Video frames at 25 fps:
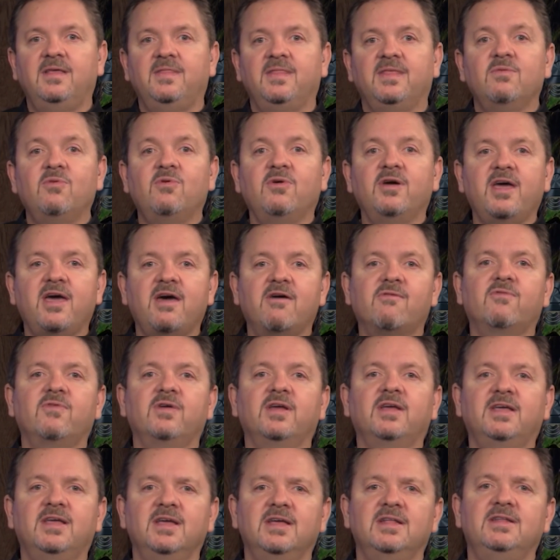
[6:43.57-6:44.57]
They want
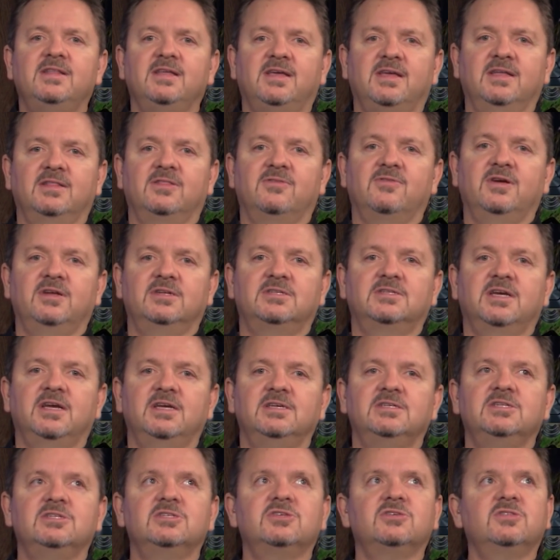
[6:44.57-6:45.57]
every kid to get their
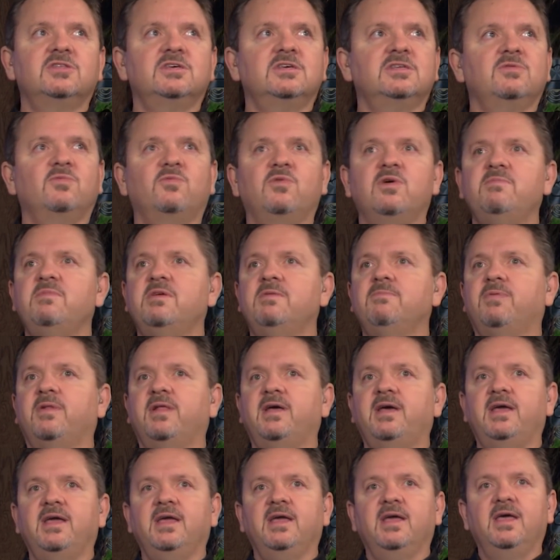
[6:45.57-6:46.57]
education. So the women
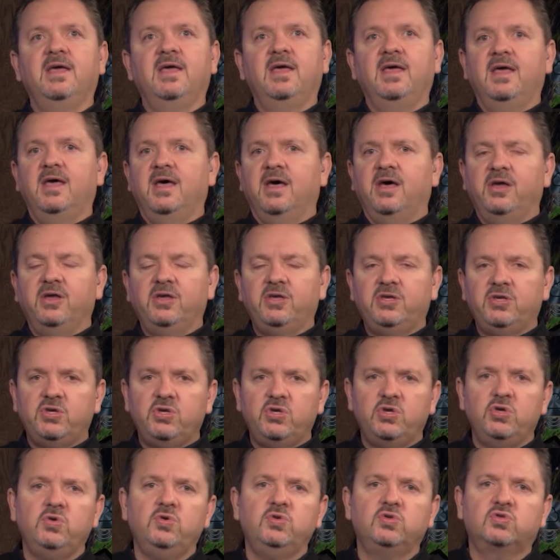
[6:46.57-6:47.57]
play a
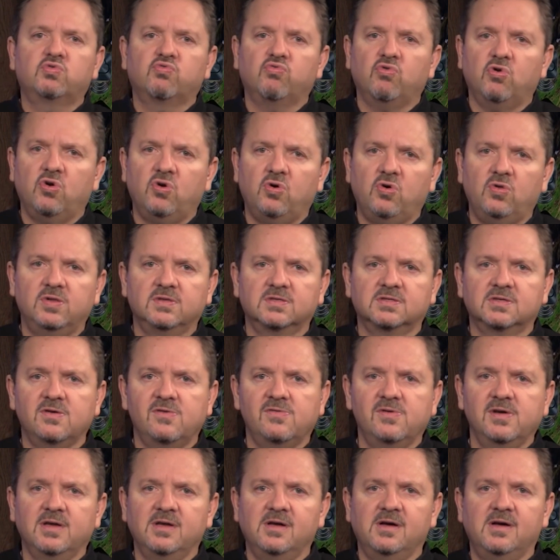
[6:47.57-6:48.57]
huge role that's
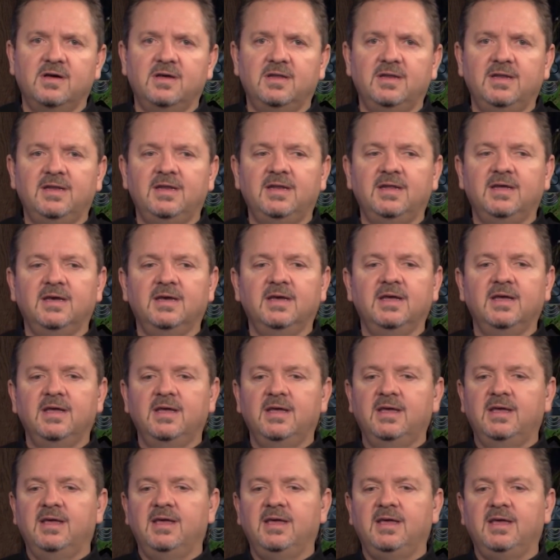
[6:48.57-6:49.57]
going on, and uh,
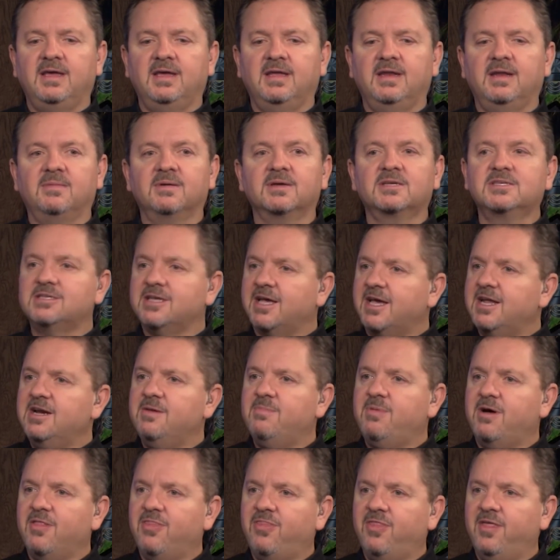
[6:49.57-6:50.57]
and I'm excited
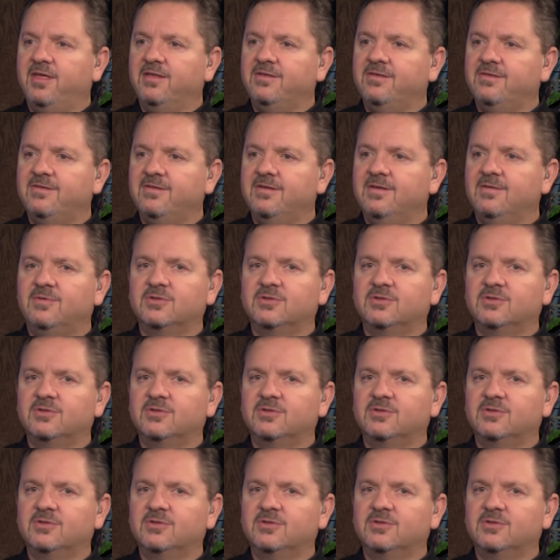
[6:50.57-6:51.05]
about this.